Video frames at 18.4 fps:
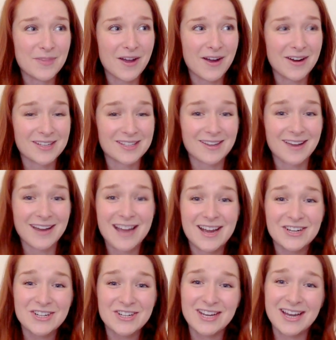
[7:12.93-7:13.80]
because I
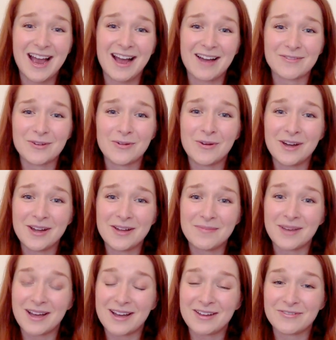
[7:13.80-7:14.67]
actually have quite a
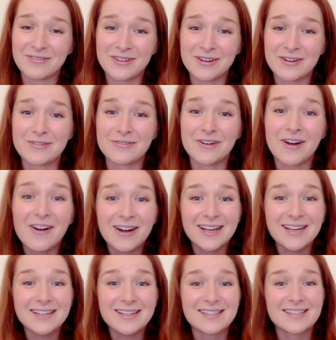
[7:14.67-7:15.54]
bad fear of
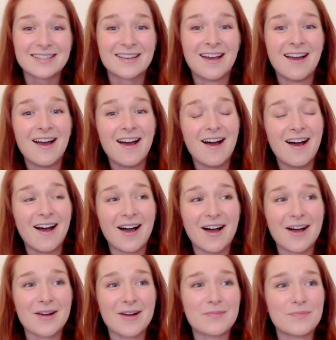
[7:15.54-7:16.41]
heights.
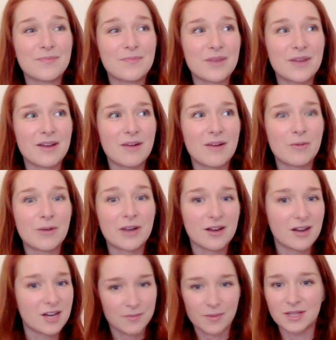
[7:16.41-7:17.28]
But when
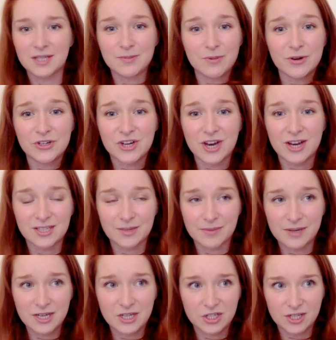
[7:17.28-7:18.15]
I heard about this project, I
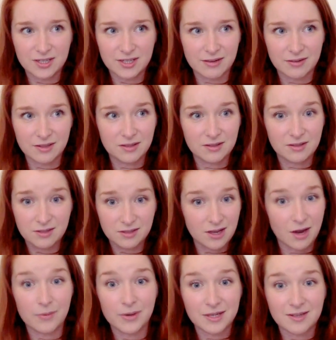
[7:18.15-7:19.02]
mean, it just sounded
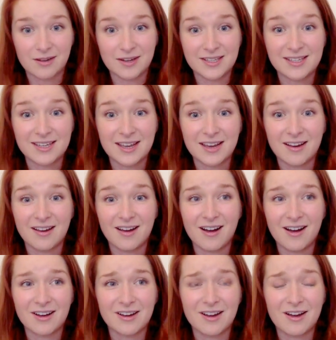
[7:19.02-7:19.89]
so exciting.
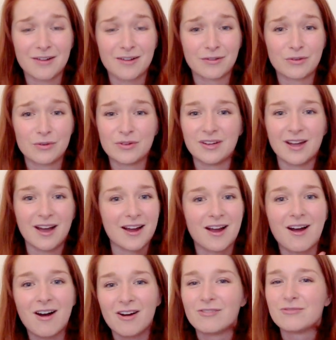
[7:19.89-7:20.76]
I kind of thought that I
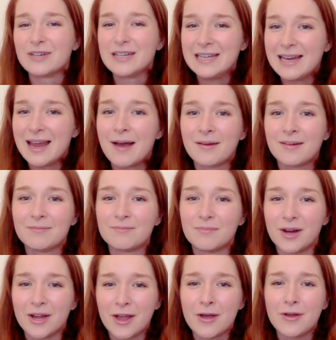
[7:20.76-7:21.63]
can't really let
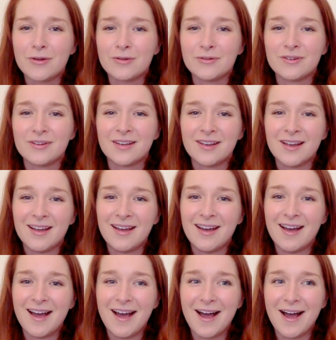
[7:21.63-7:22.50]
my
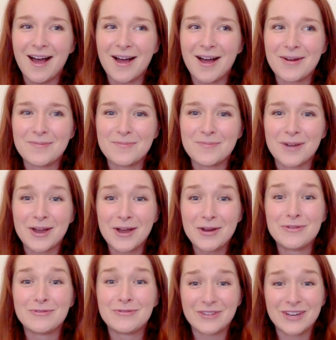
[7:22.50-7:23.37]

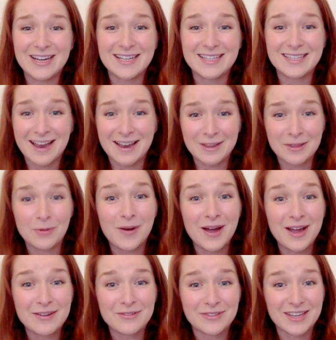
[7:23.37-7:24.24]
own fears get in the
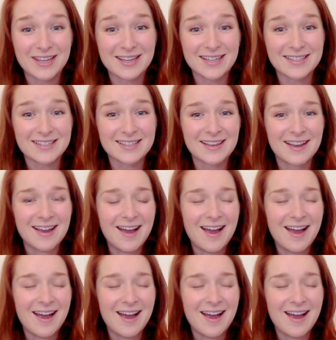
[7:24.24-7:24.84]
way of this.